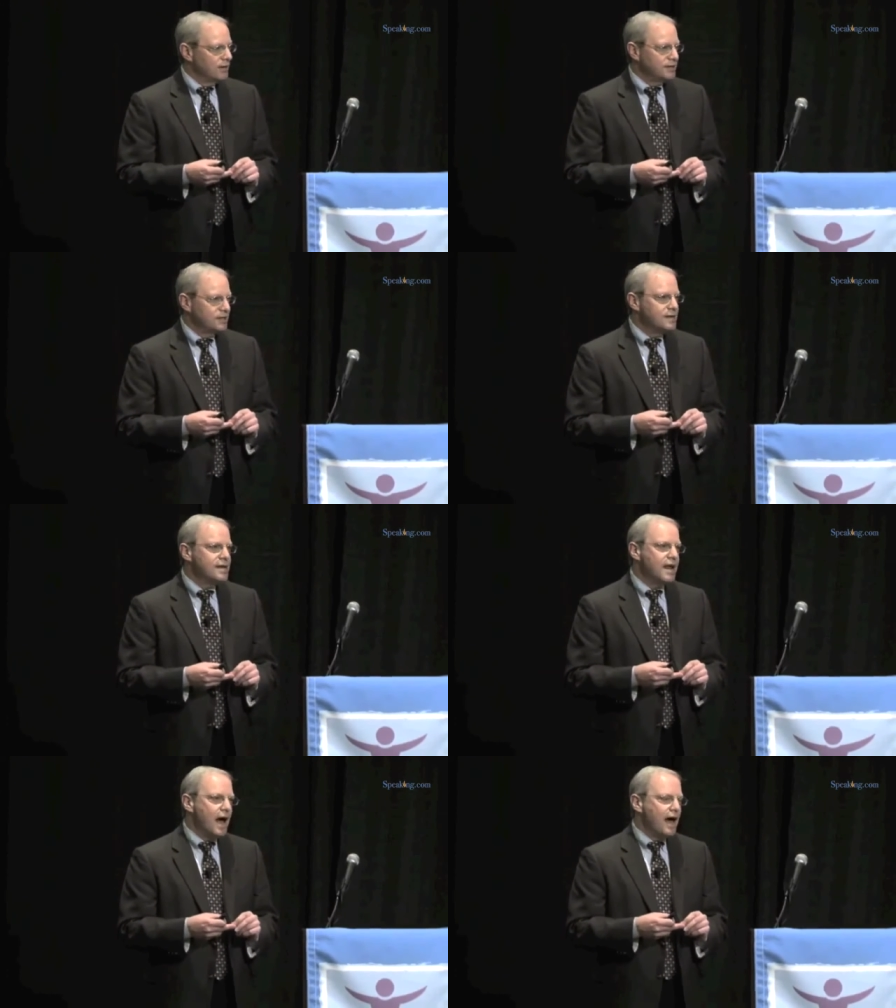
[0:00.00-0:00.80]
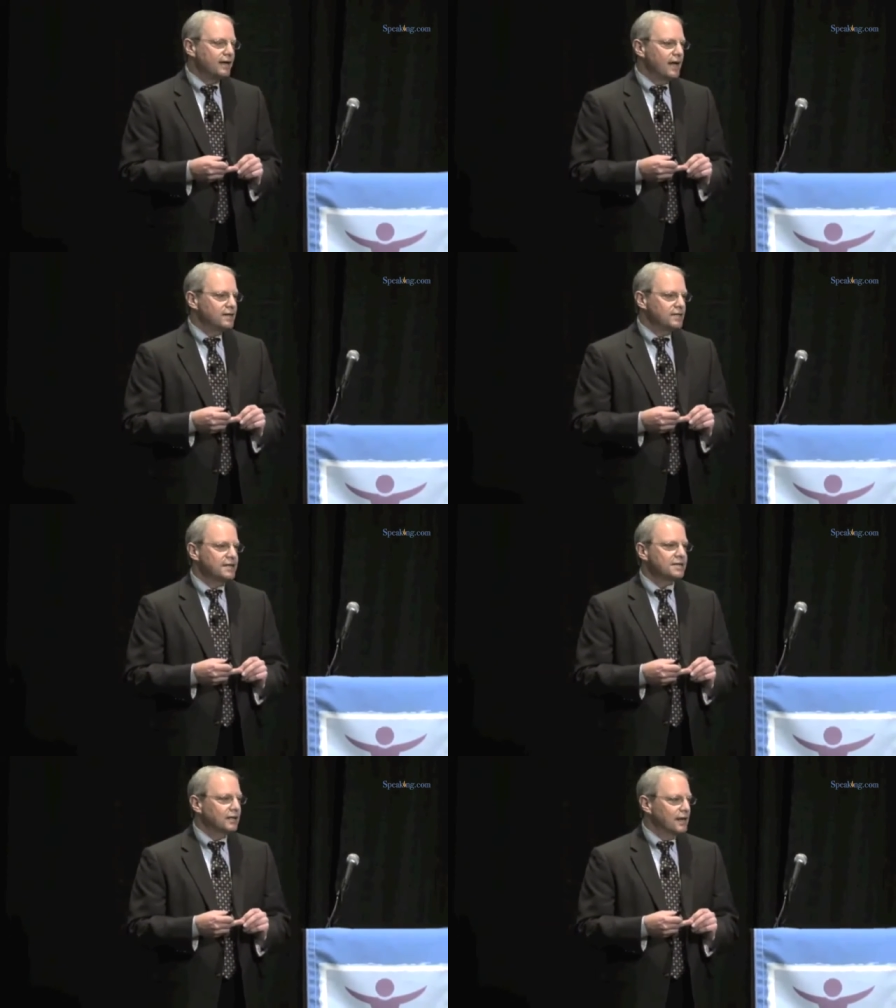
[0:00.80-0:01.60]
It's not as
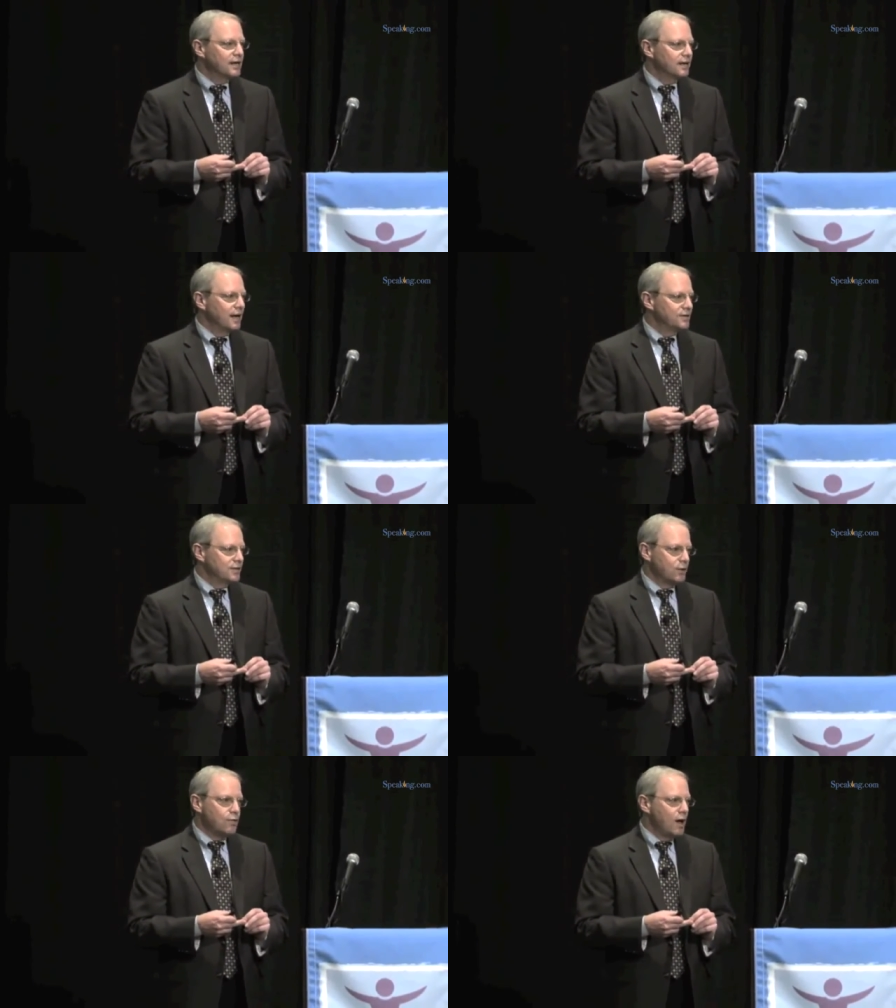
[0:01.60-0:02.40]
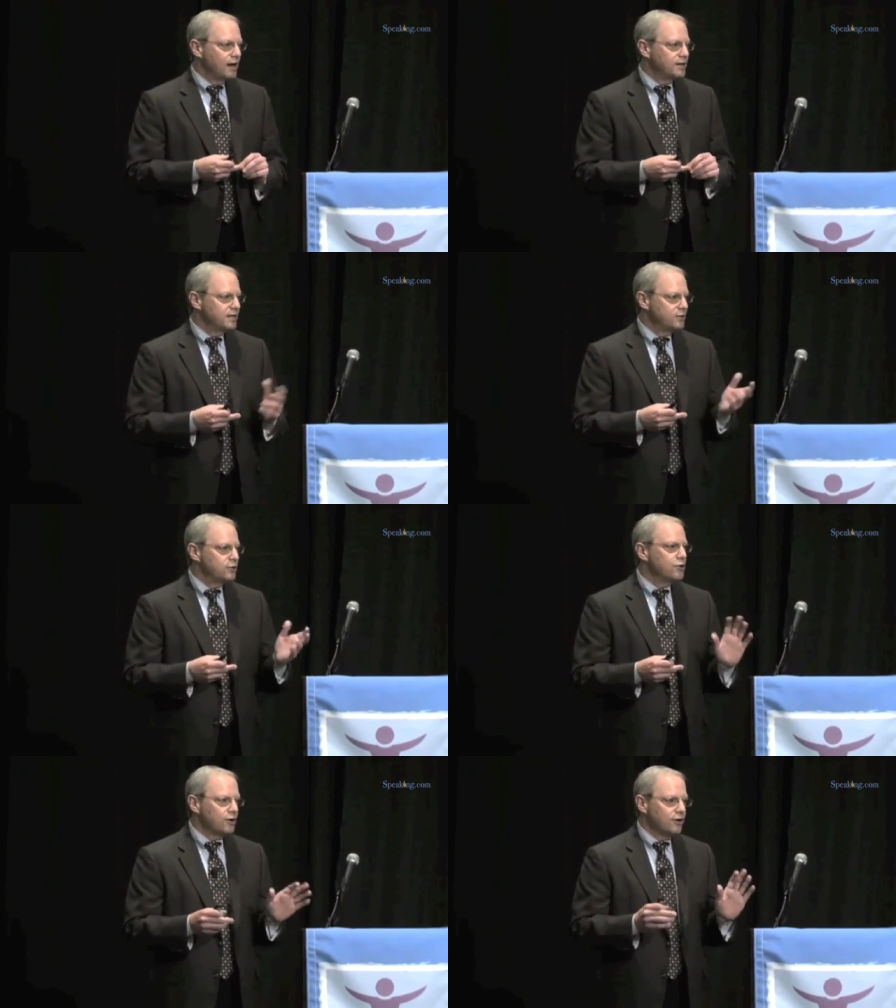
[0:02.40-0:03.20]
scintillating as a Gawande New
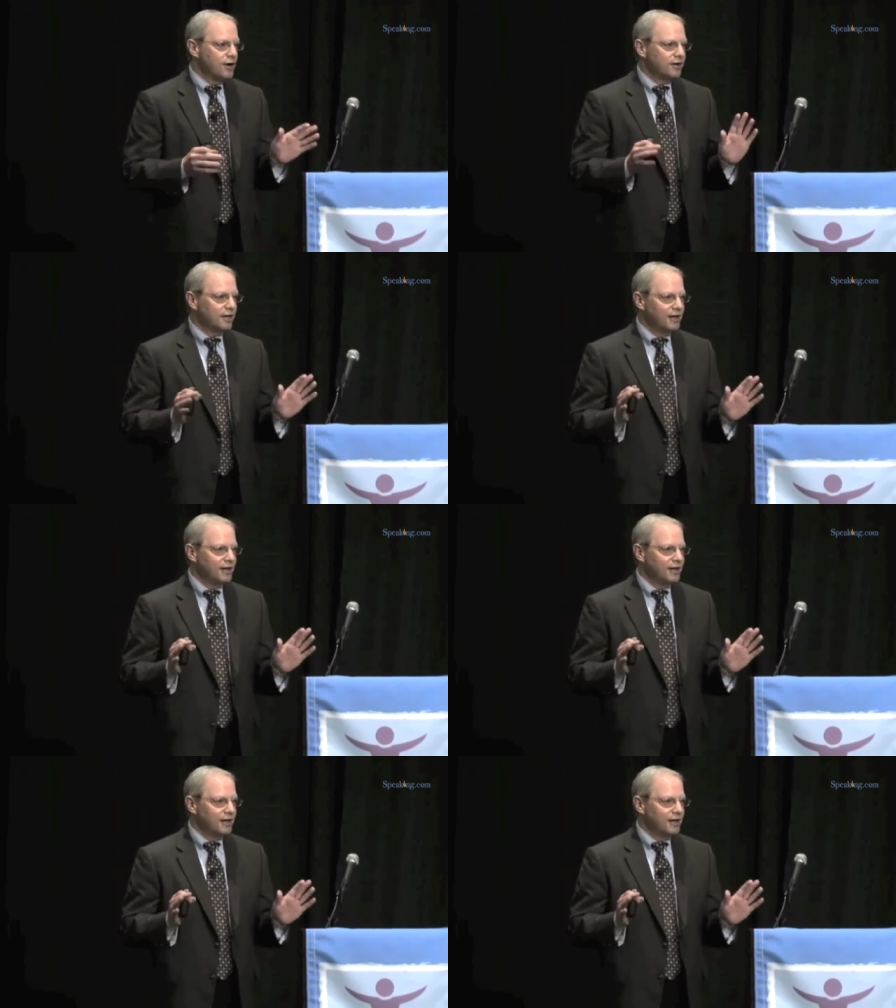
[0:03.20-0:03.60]
Yorker article.